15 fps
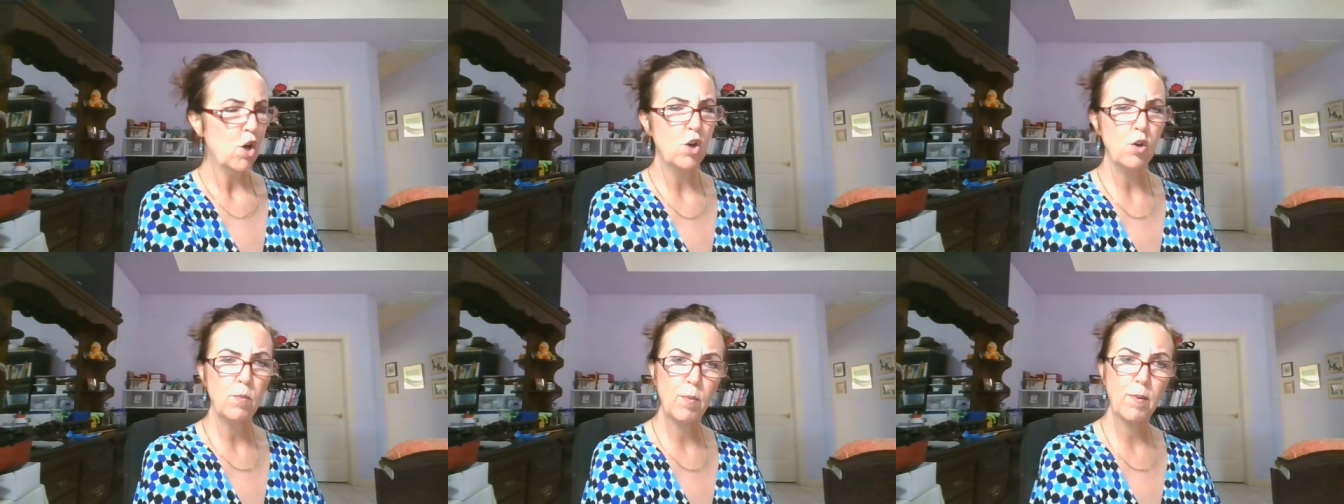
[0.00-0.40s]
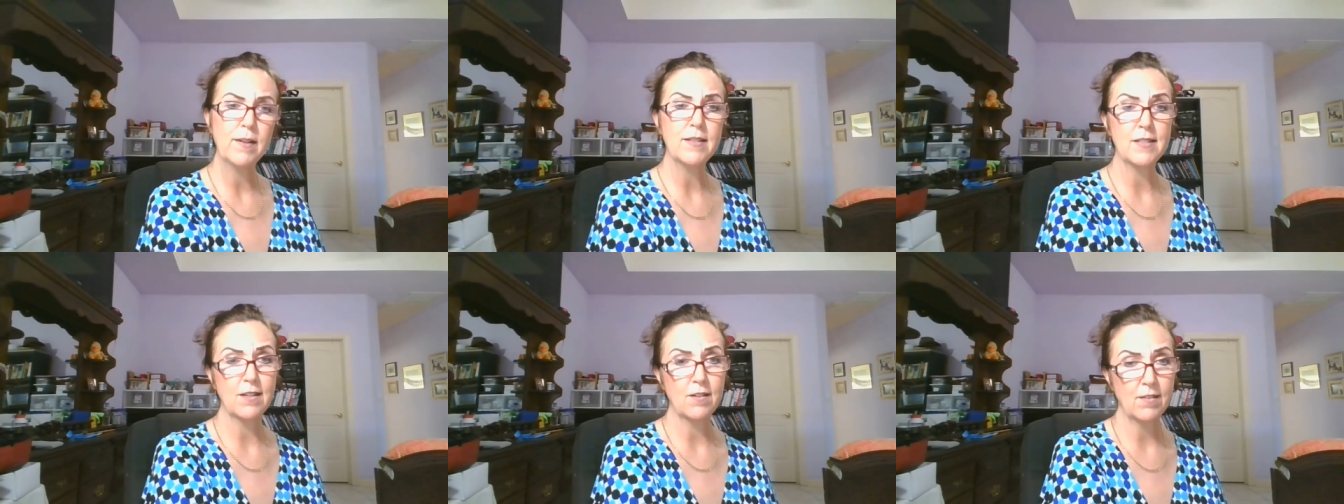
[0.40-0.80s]
Who
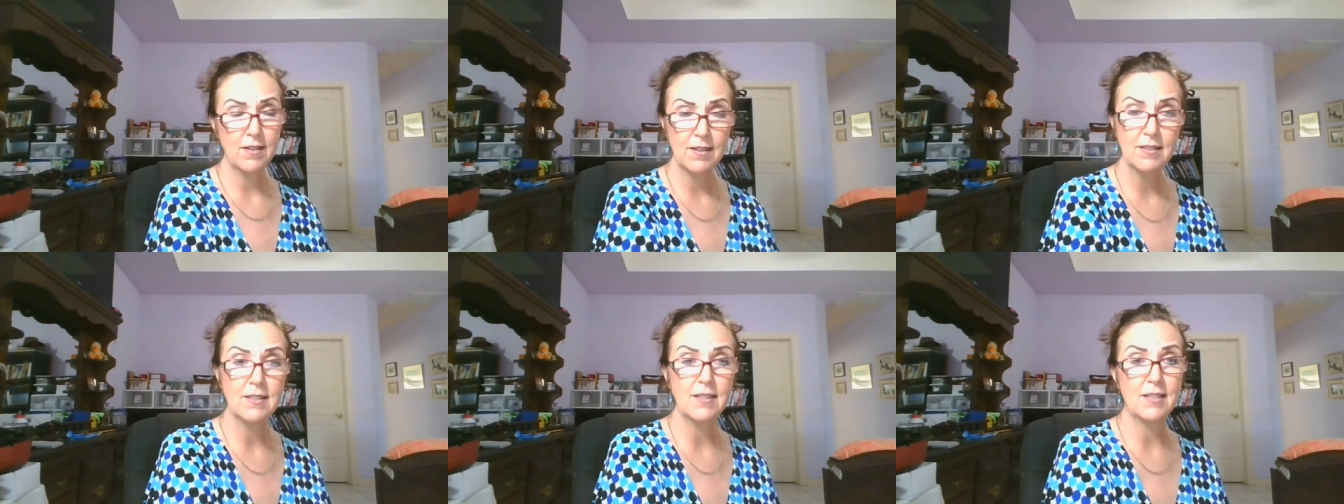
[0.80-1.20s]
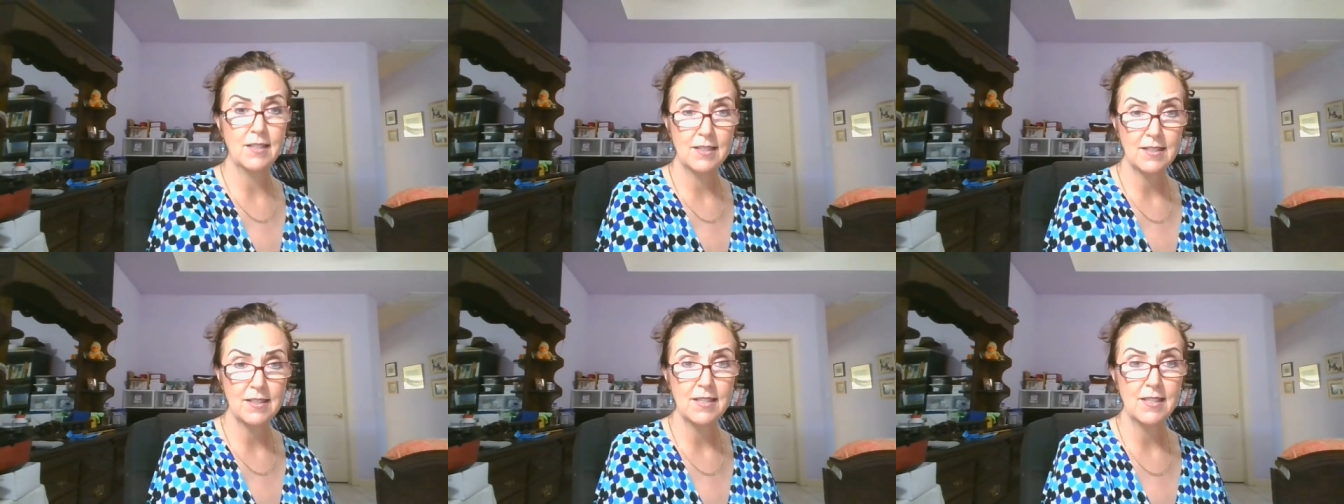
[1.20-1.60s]
brings their kid to
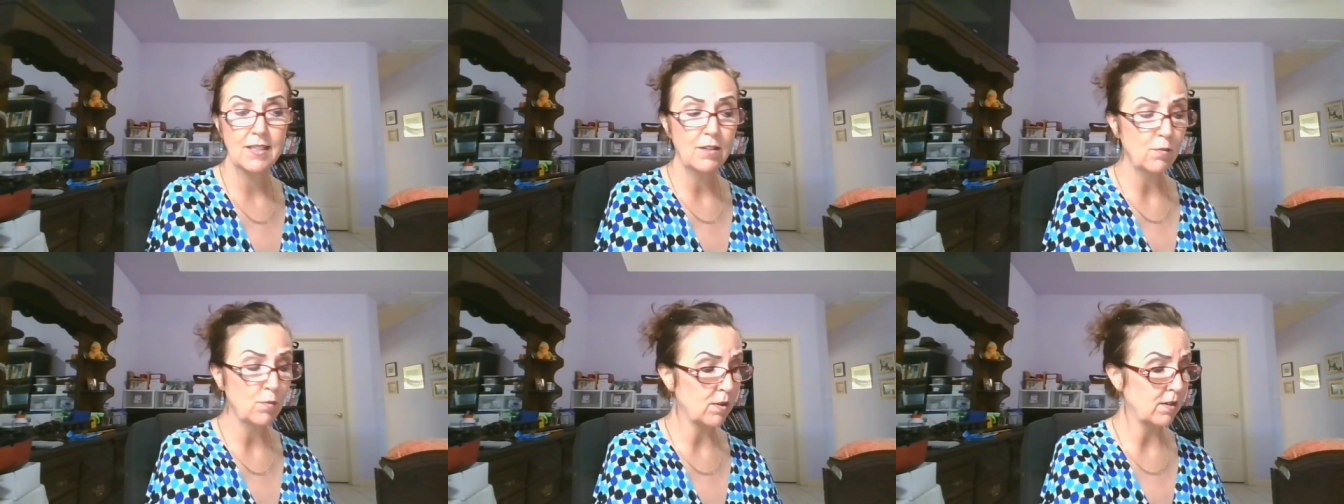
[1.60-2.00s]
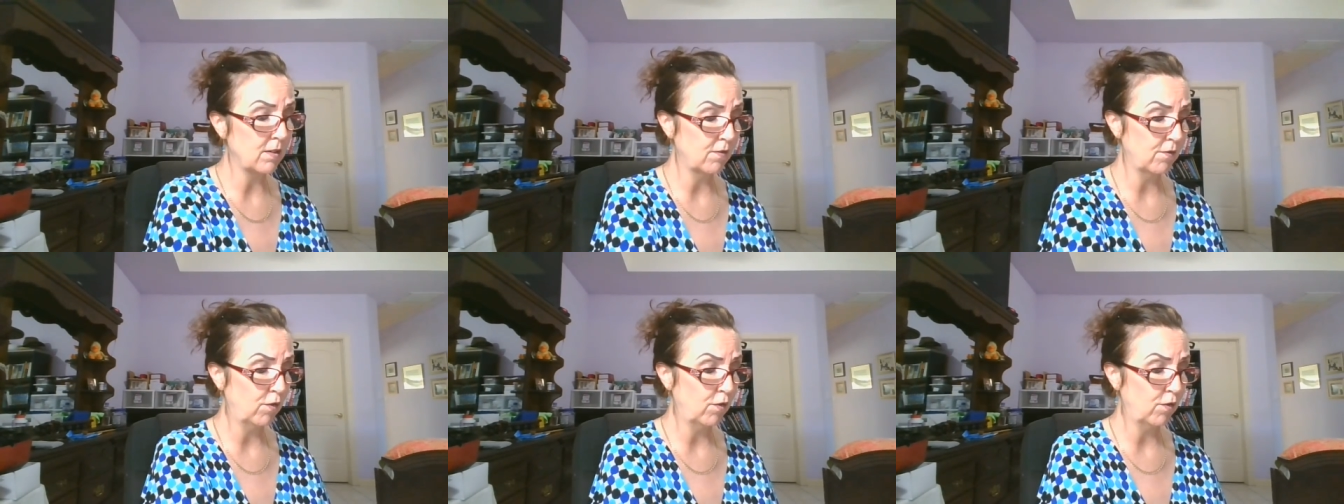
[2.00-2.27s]
Disney when